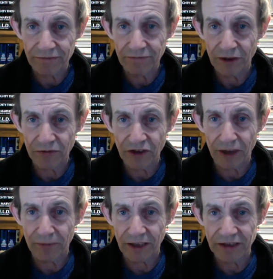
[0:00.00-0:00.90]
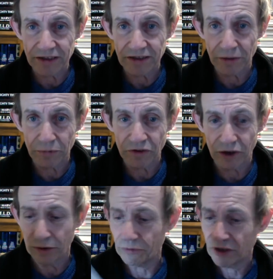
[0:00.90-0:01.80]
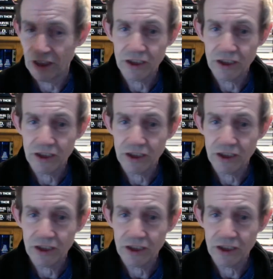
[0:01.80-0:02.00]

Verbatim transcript: little typefaces that was used.